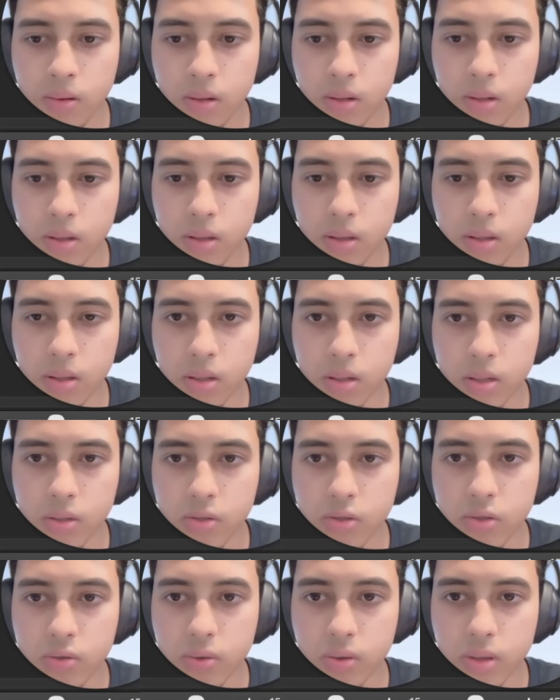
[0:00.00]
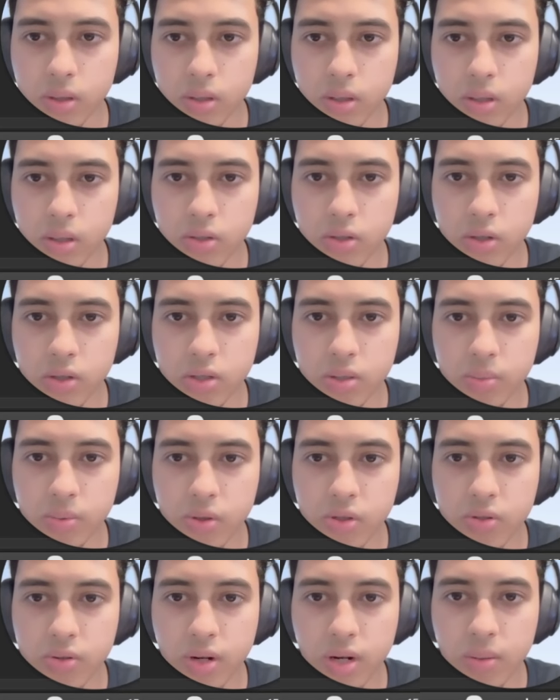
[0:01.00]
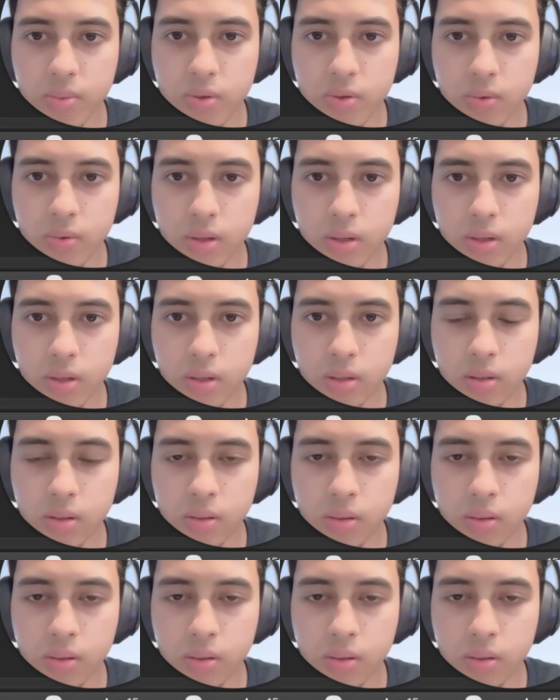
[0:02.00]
And then let's do the adjustable straps one.